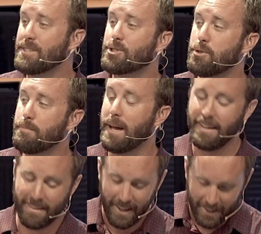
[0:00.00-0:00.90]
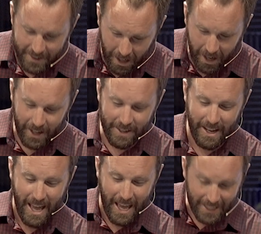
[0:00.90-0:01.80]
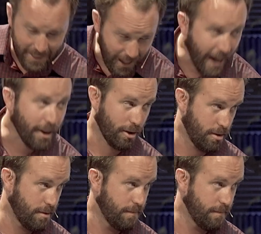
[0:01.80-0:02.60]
is to make God a liar